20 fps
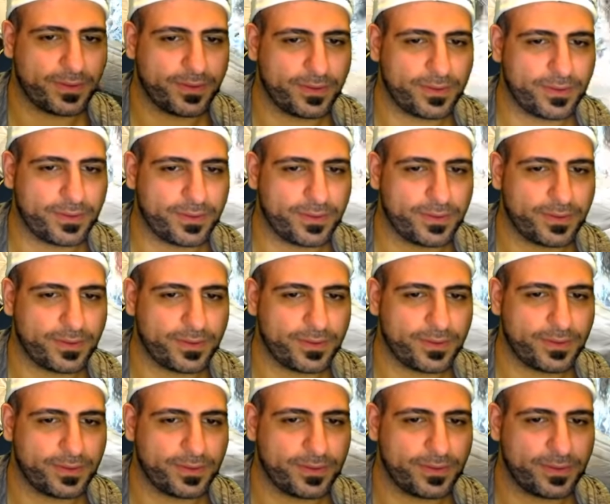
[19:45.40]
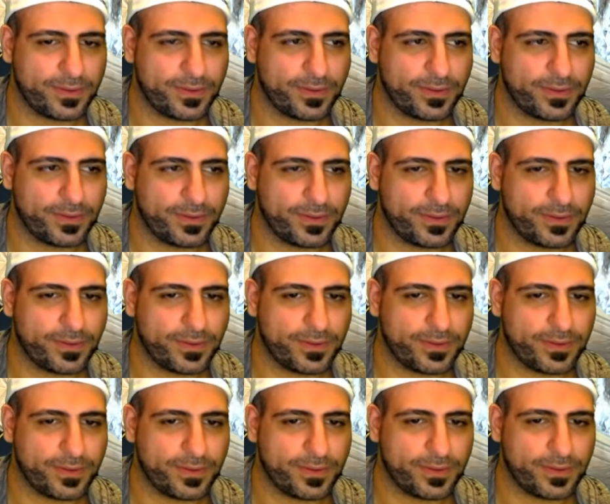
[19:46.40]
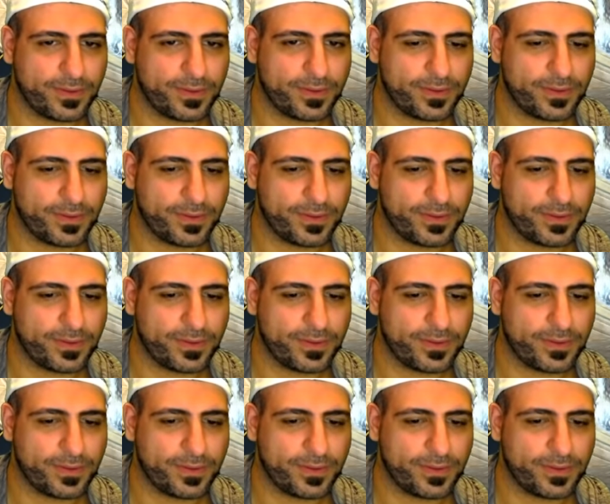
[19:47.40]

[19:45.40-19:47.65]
(no one is talking)